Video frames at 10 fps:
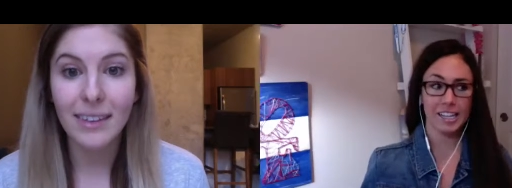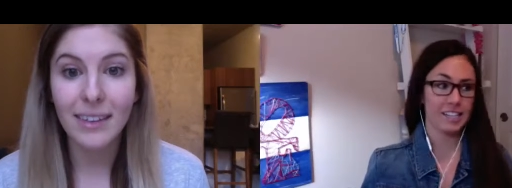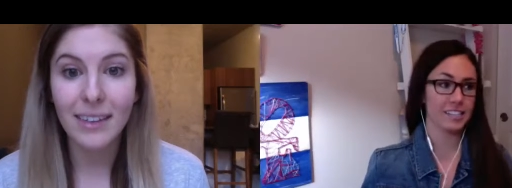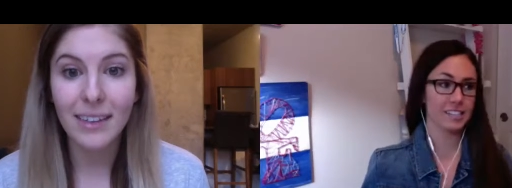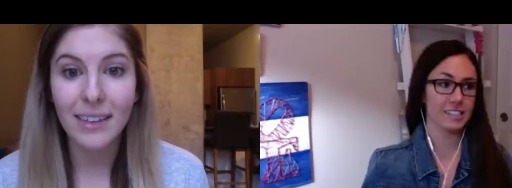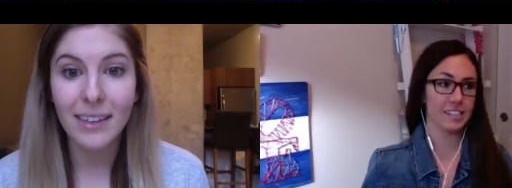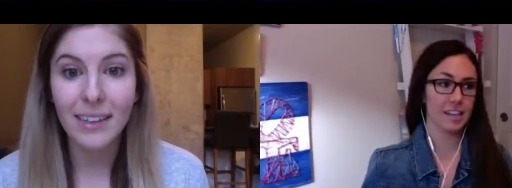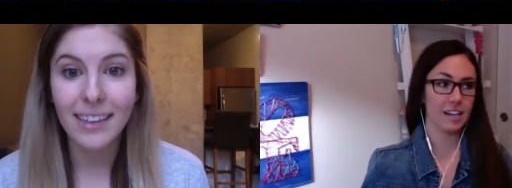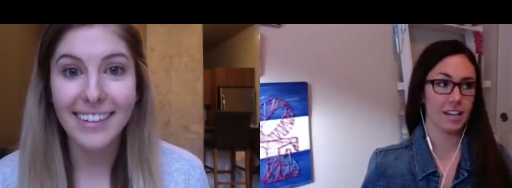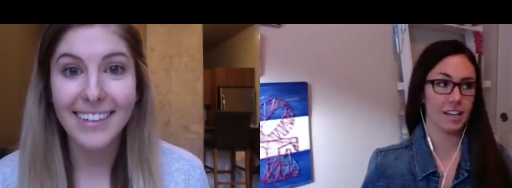Speaker 1: it's,
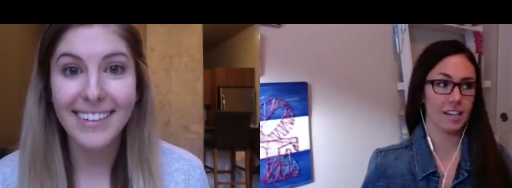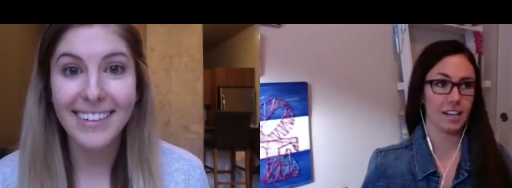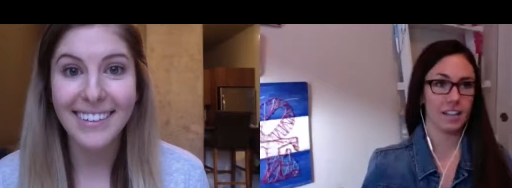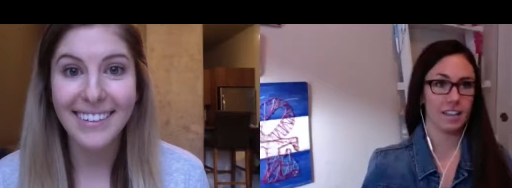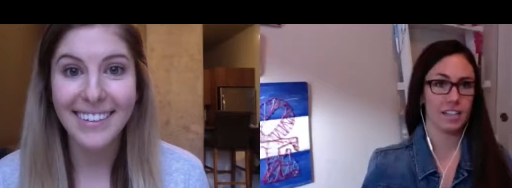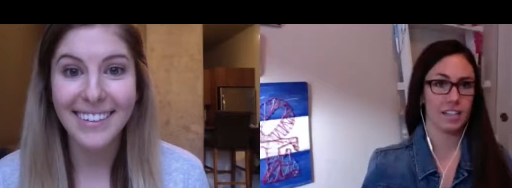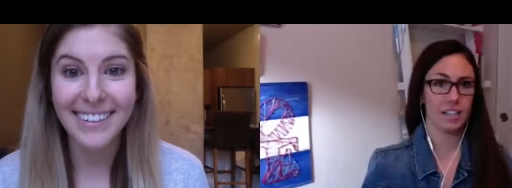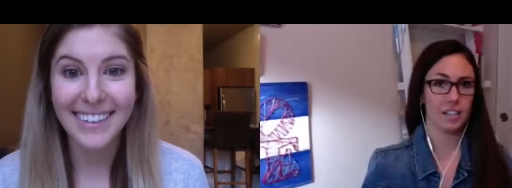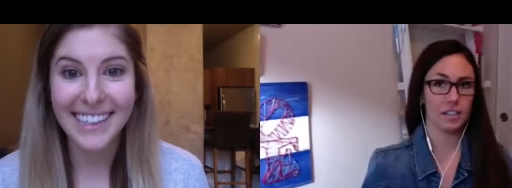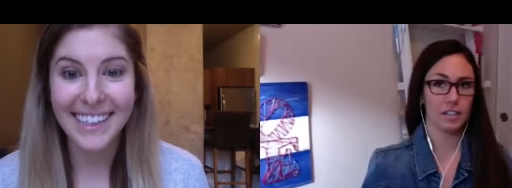uh, I
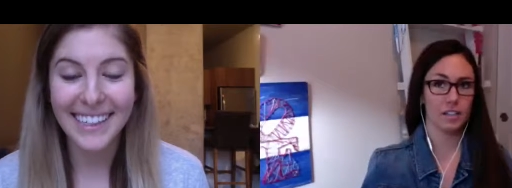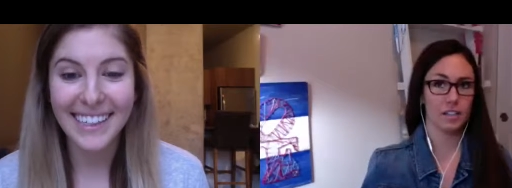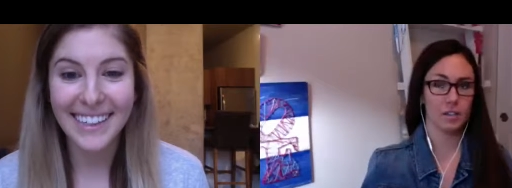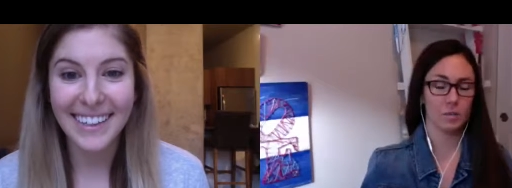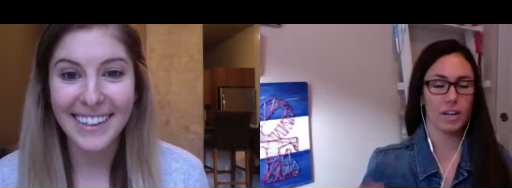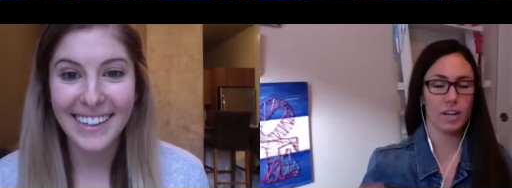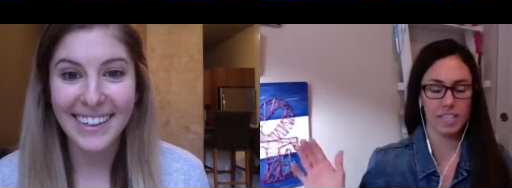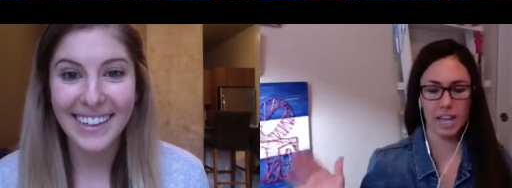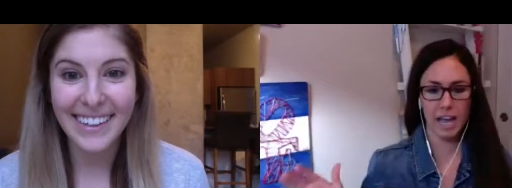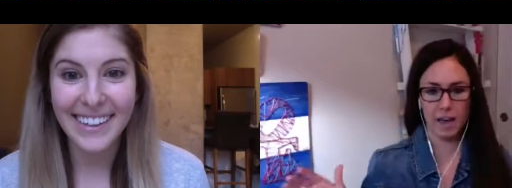think, I
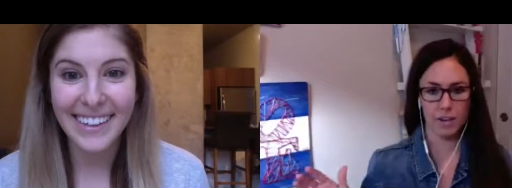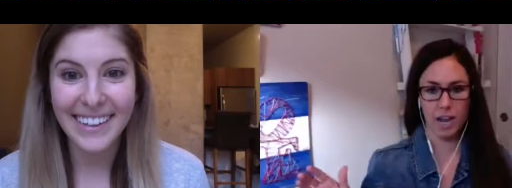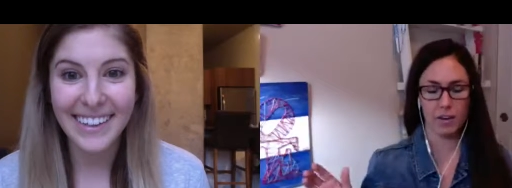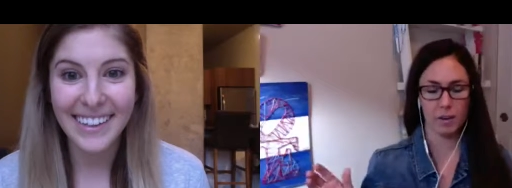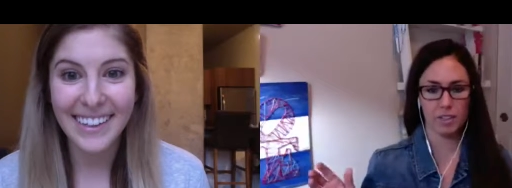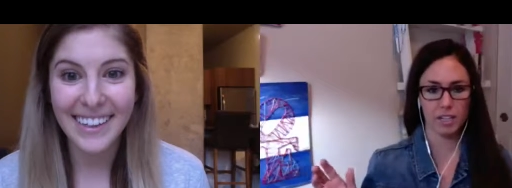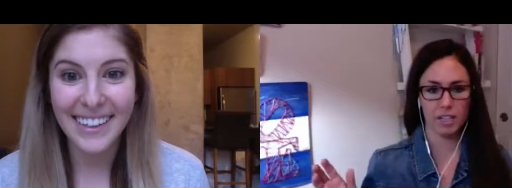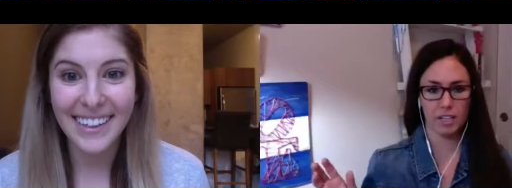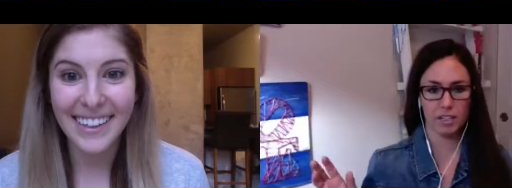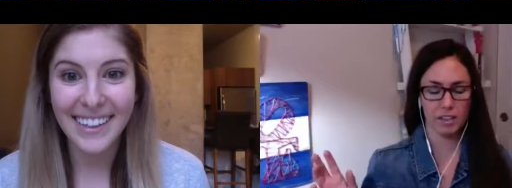take a half an hour, but
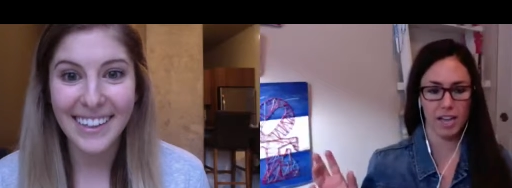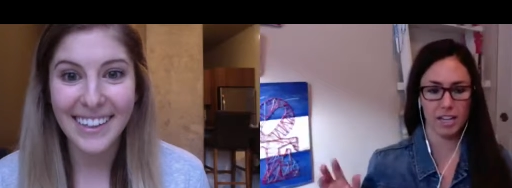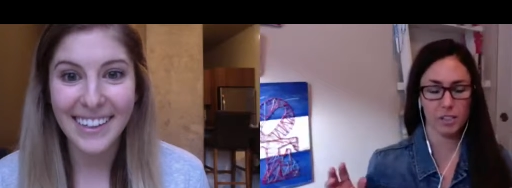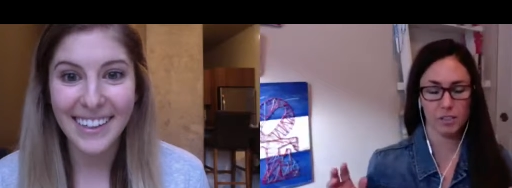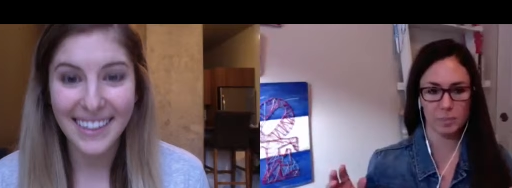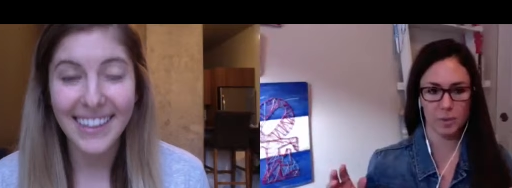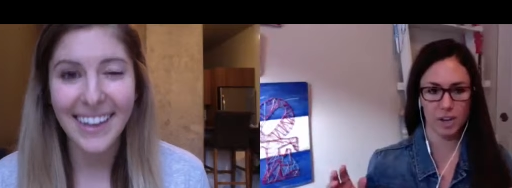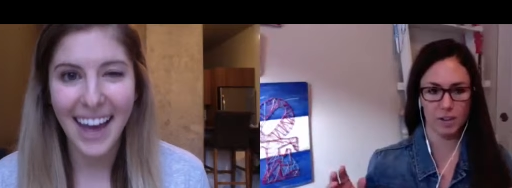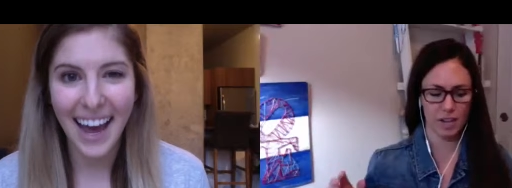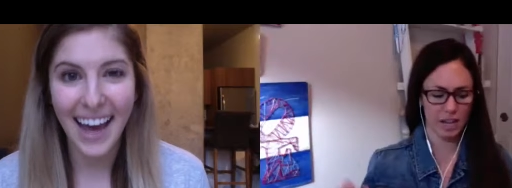the, the exercise
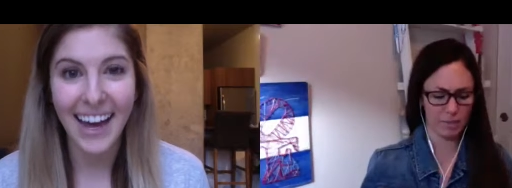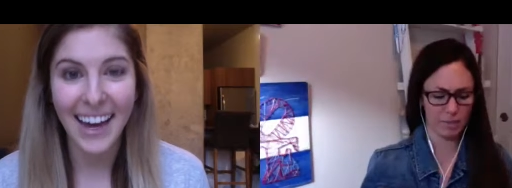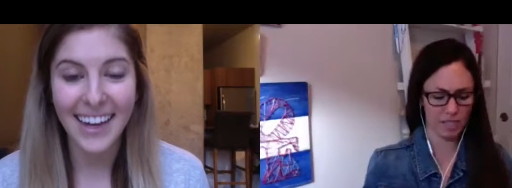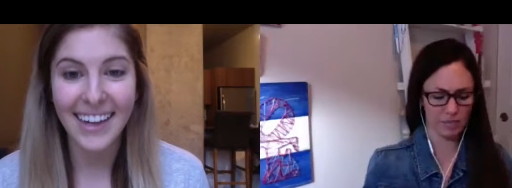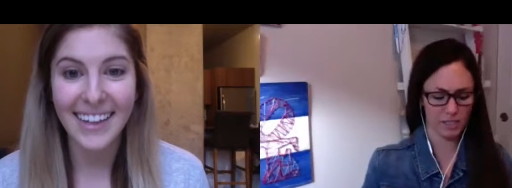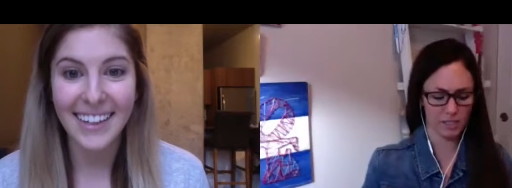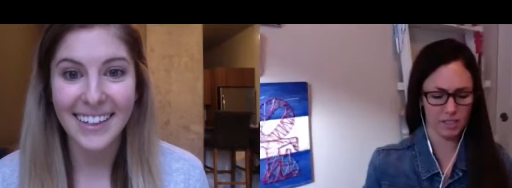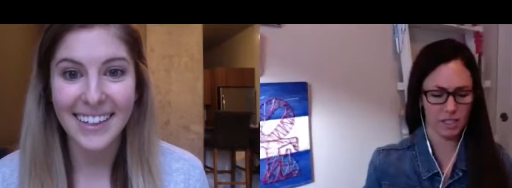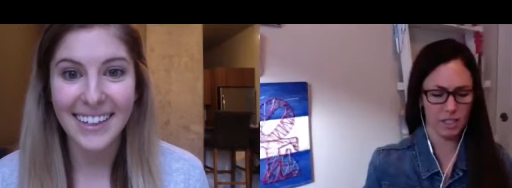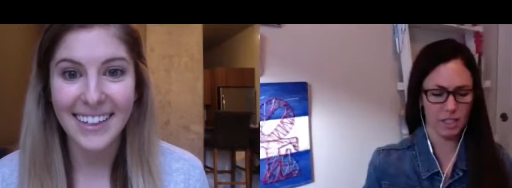part of it, I believe,
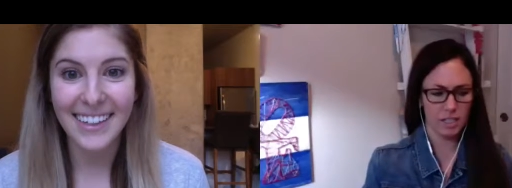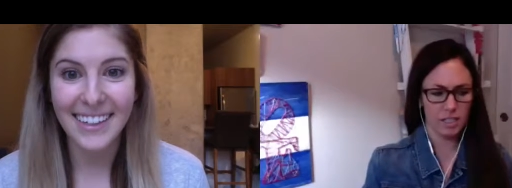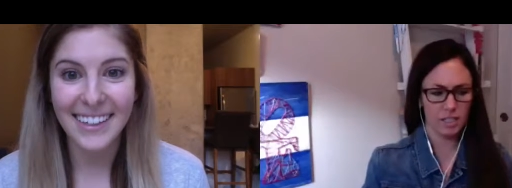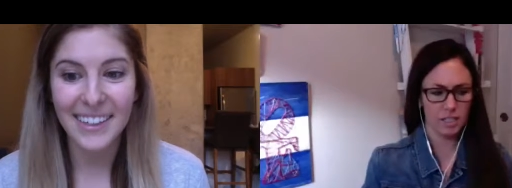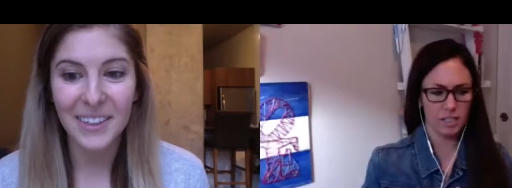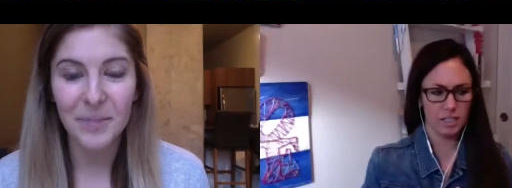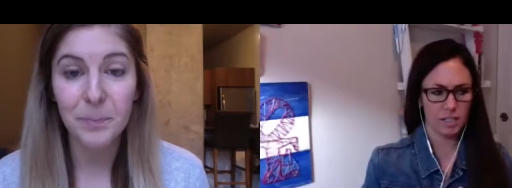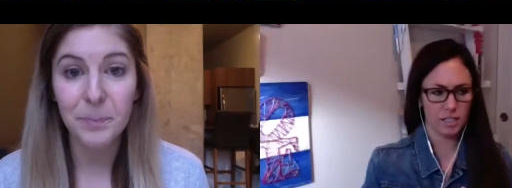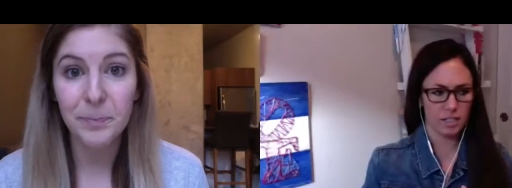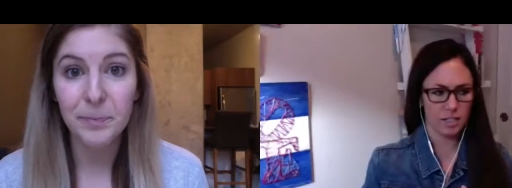is
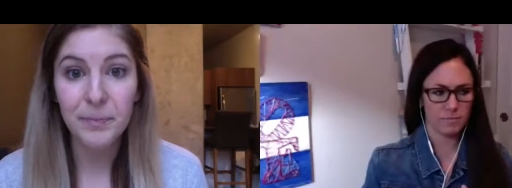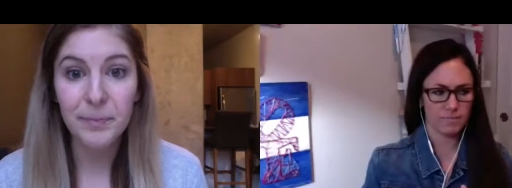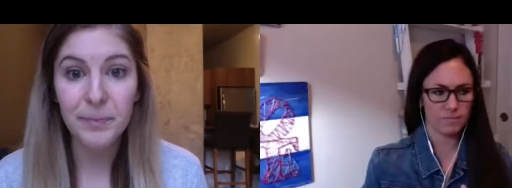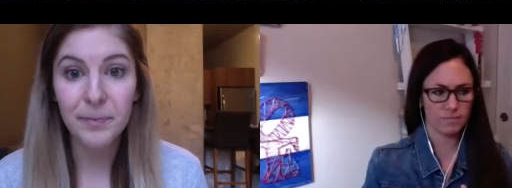um,